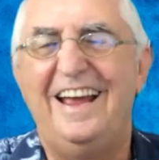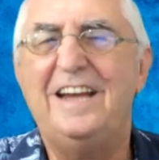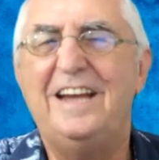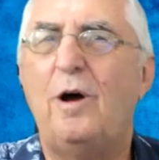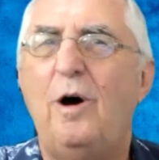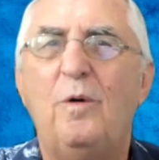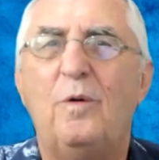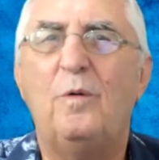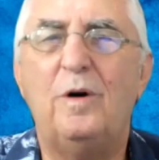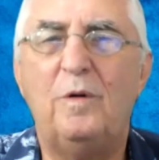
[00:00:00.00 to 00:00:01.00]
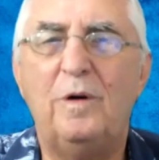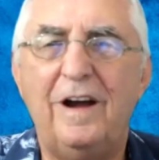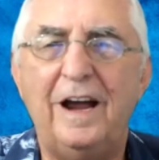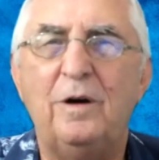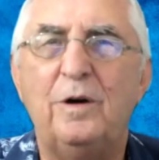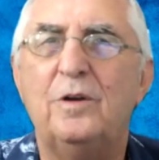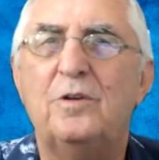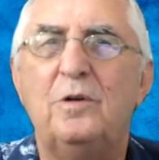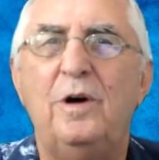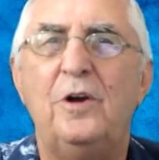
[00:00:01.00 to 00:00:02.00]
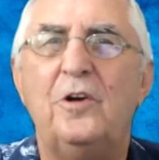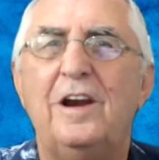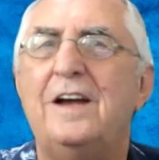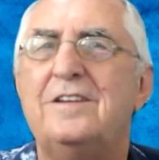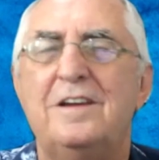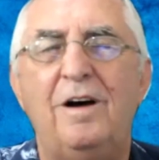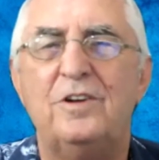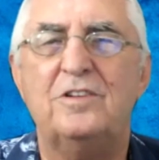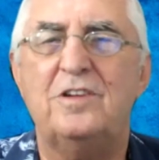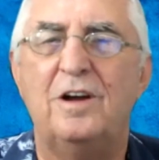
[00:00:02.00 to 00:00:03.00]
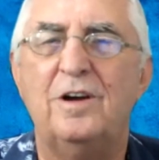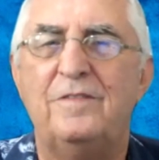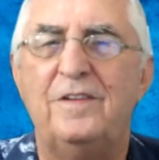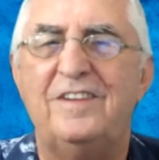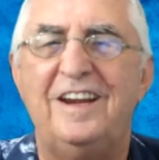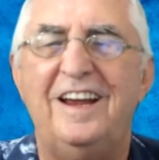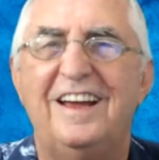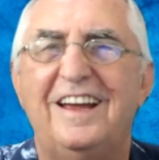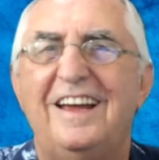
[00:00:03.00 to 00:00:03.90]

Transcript: He said, oh, what do I owe you, 200? I said, no, just 150.